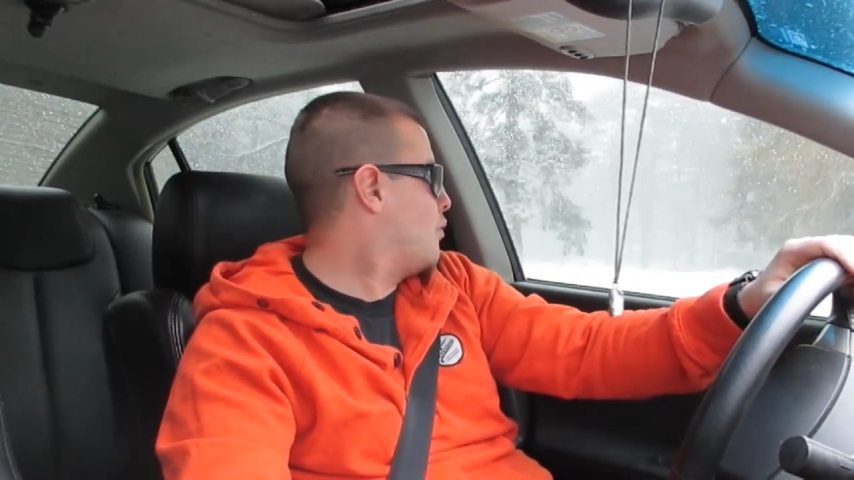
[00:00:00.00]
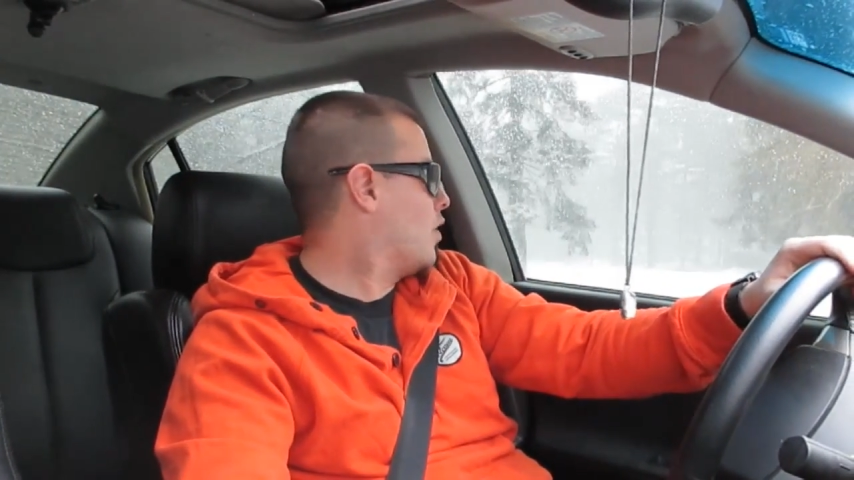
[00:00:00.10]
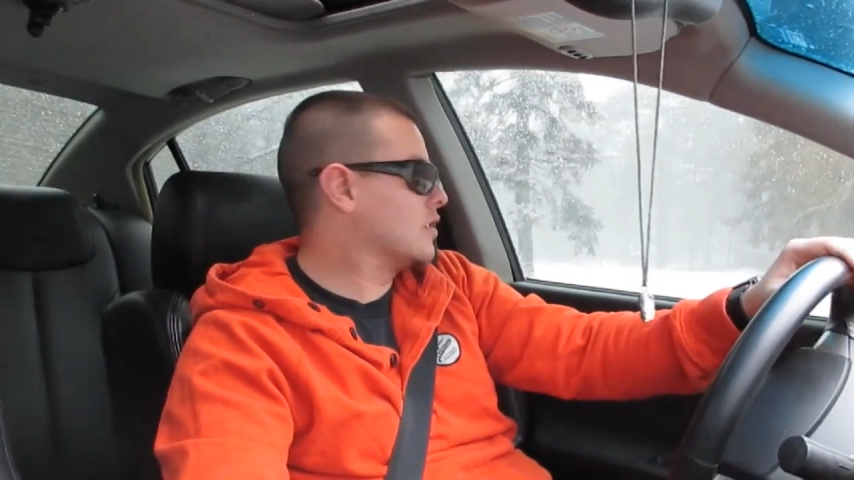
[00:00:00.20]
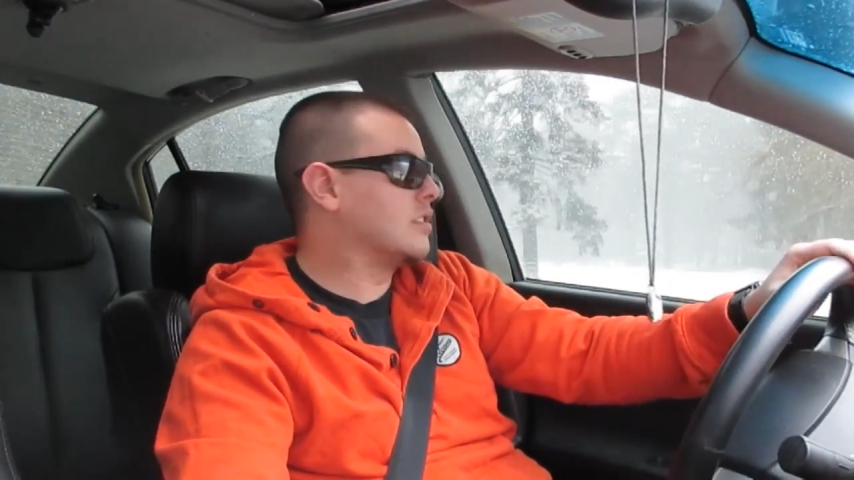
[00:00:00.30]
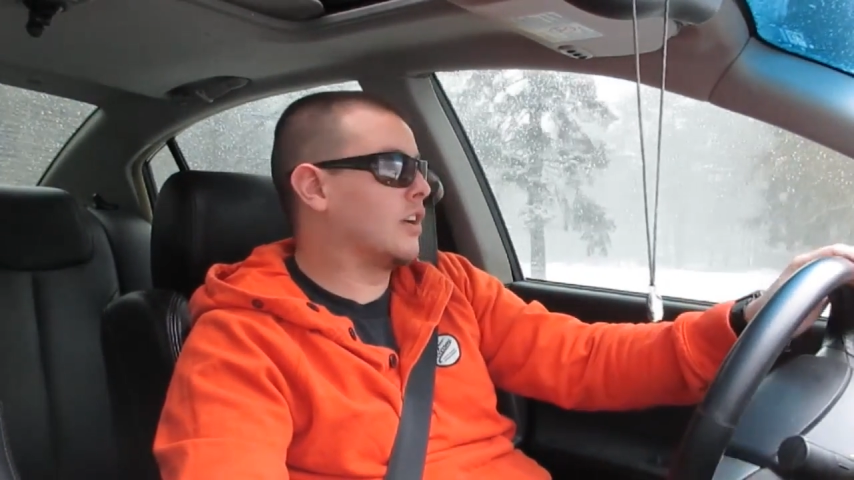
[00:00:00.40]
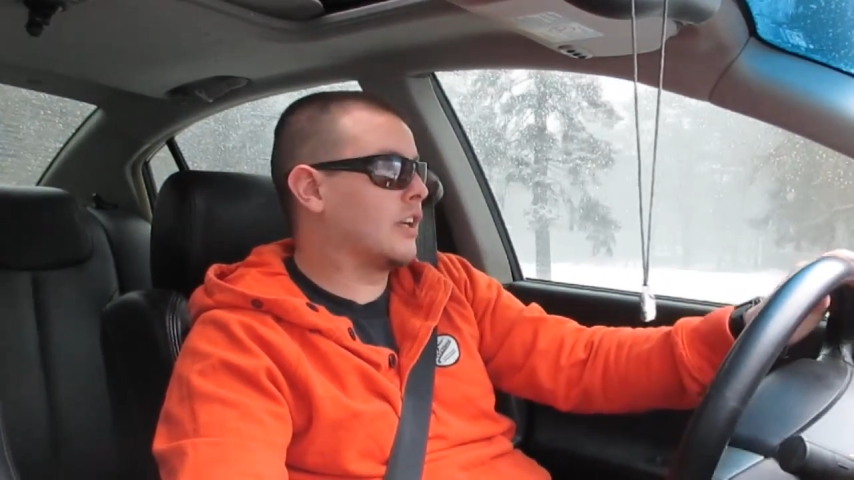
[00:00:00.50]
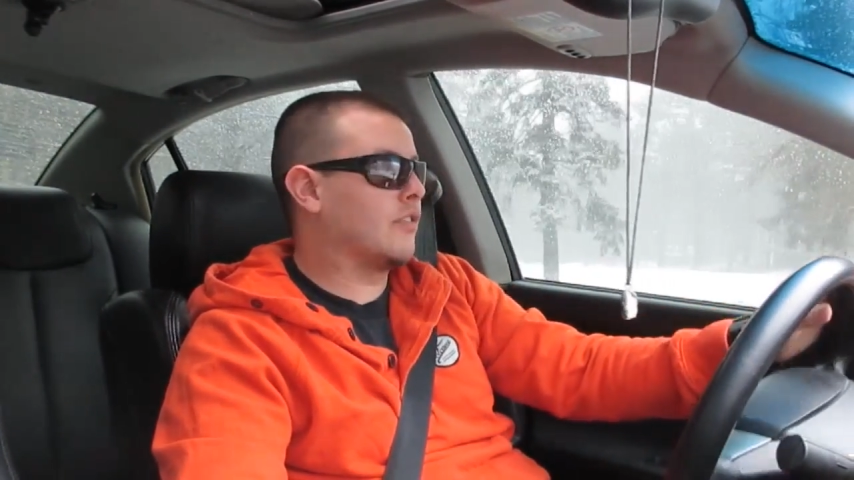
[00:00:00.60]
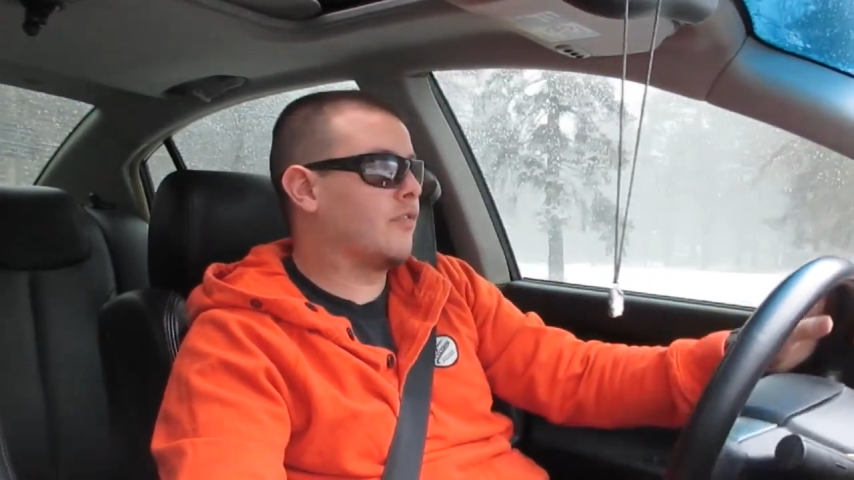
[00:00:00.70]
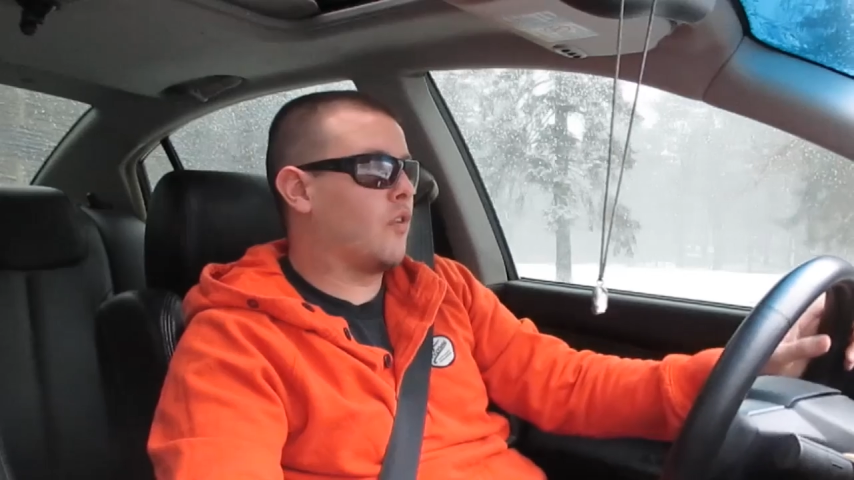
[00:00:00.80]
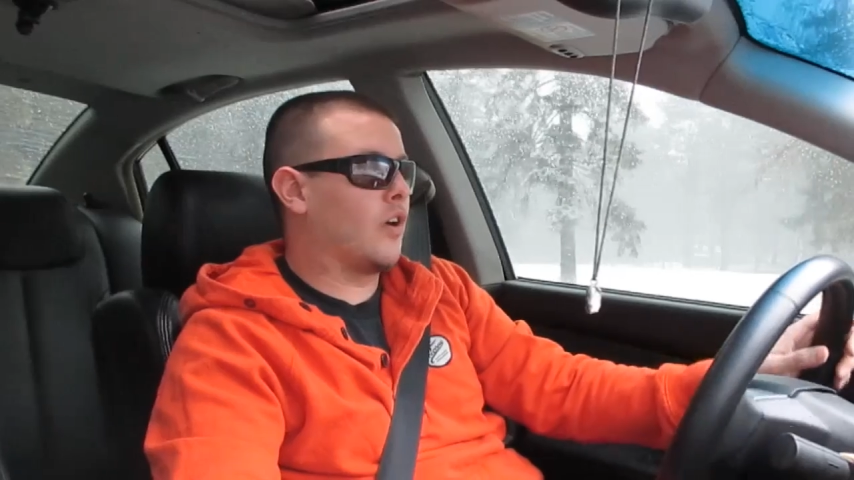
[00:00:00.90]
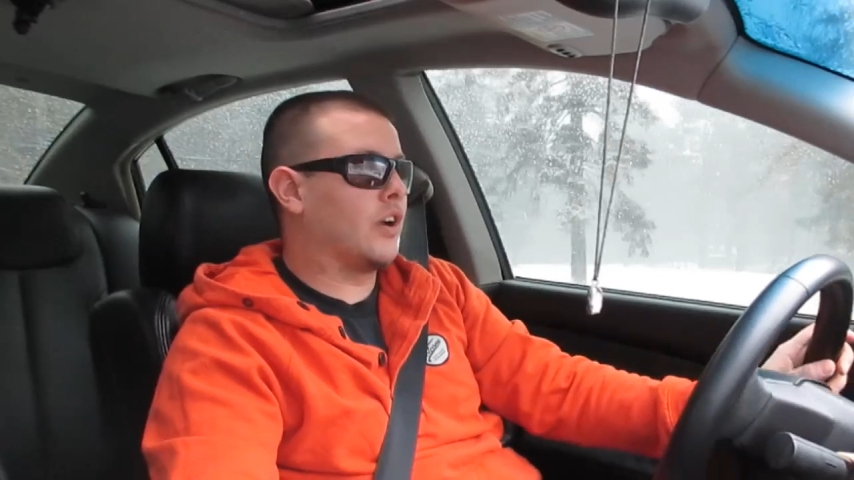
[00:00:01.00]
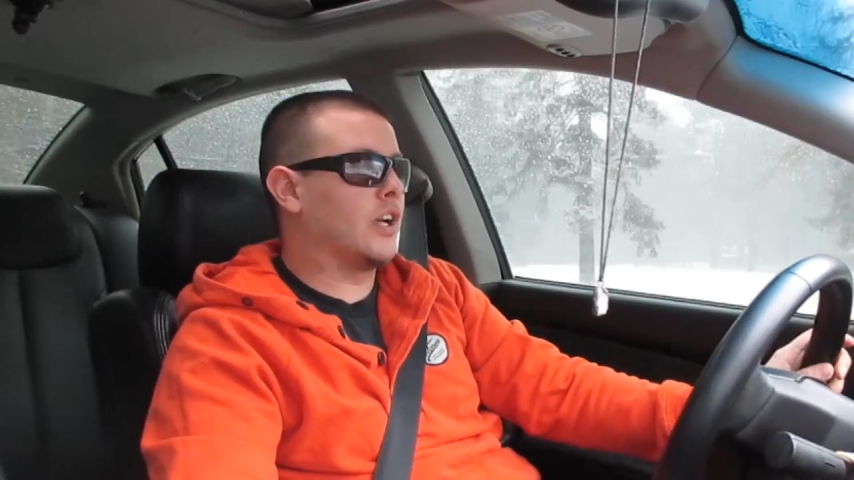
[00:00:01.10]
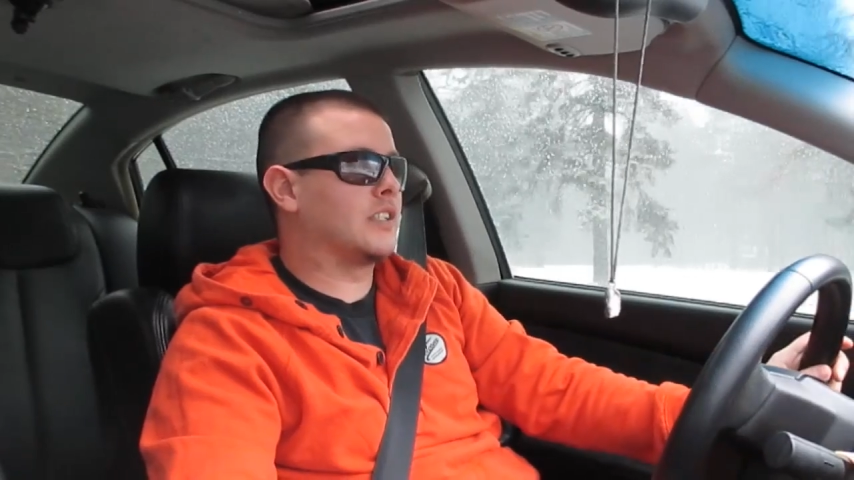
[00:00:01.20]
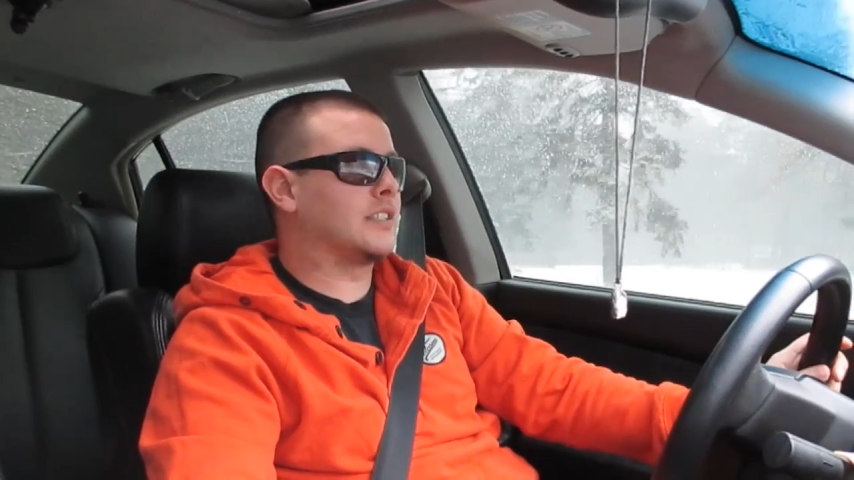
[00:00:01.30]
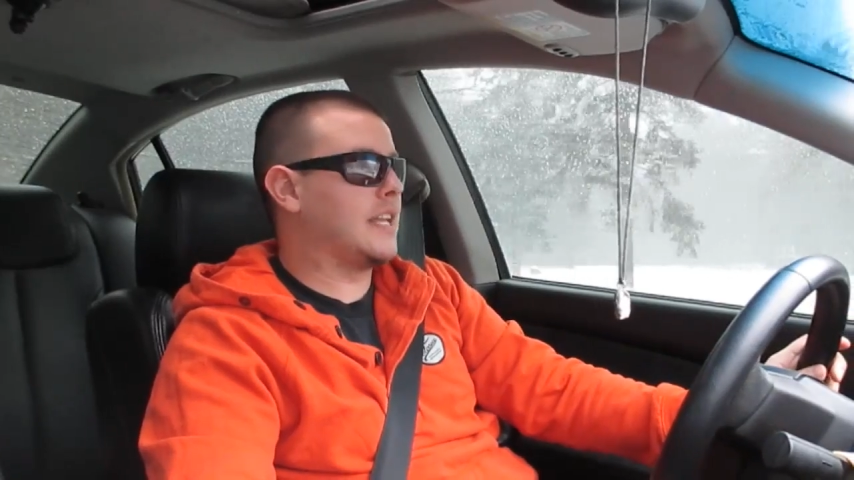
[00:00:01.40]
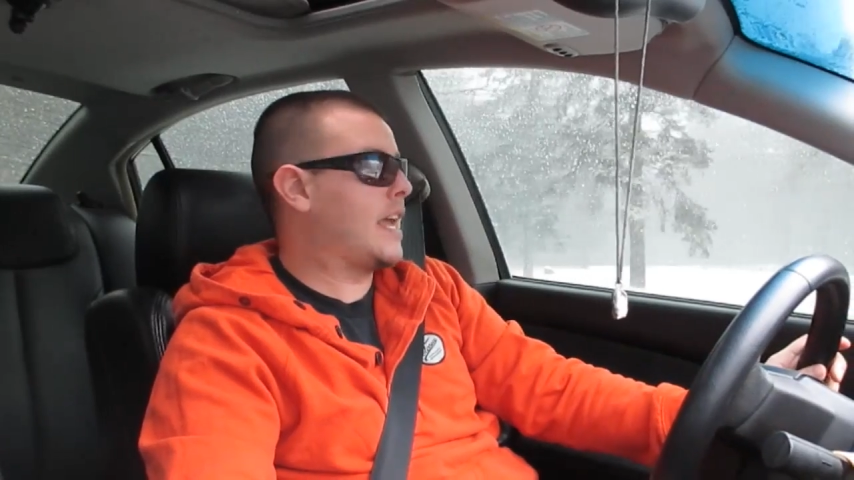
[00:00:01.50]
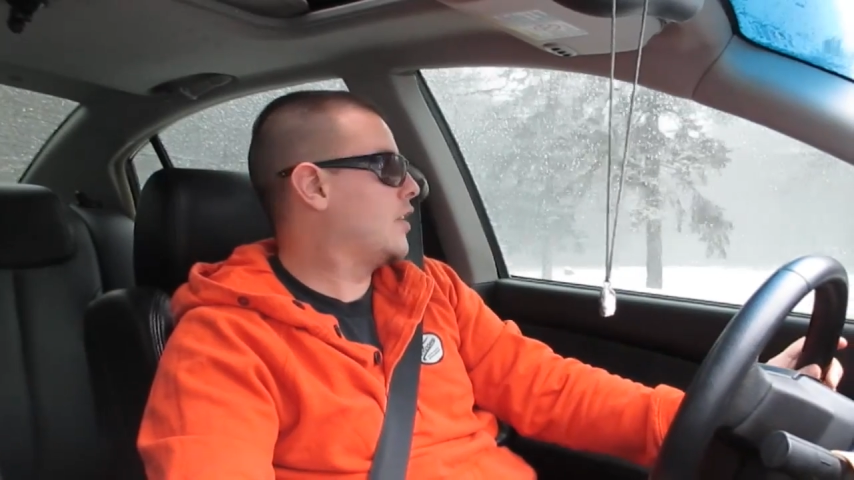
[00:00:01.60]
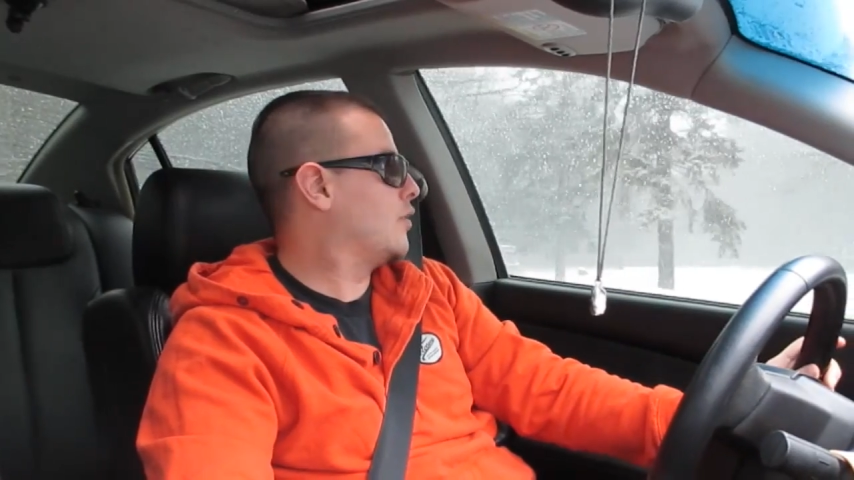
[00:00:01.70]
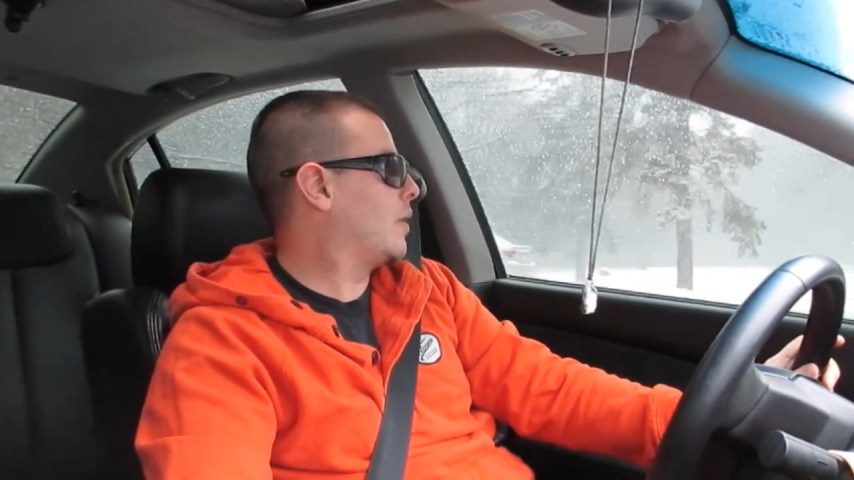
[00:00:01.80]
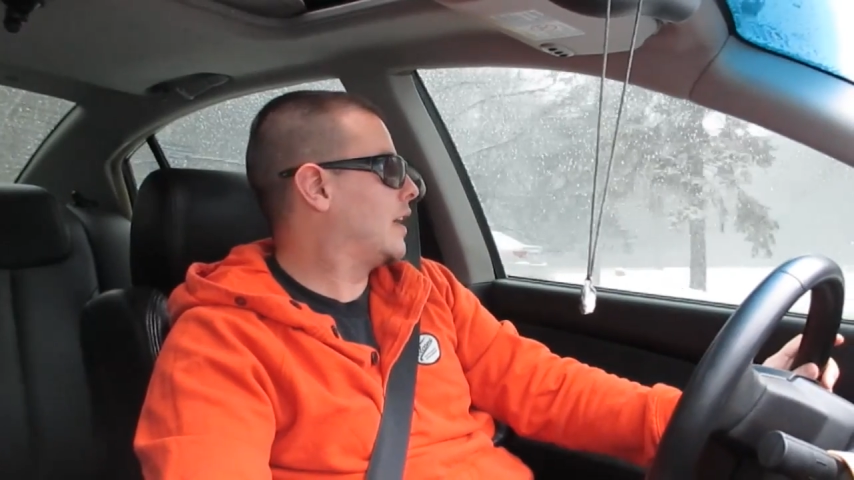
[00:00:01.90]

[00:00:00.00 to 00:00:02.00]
was looking for a standard,